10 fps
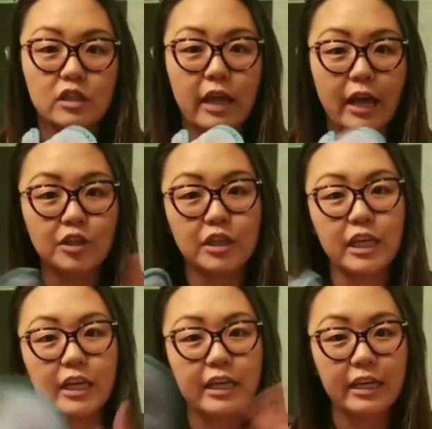actually
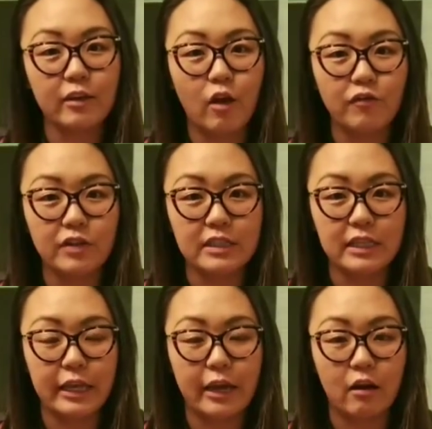kicking it off into
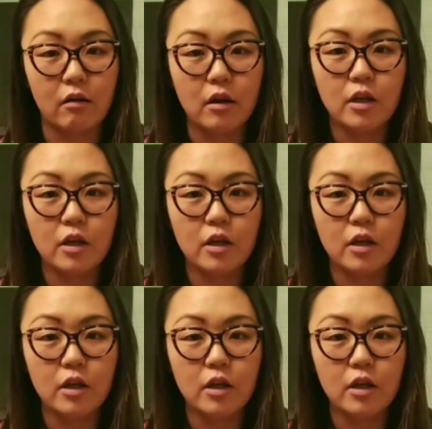the air.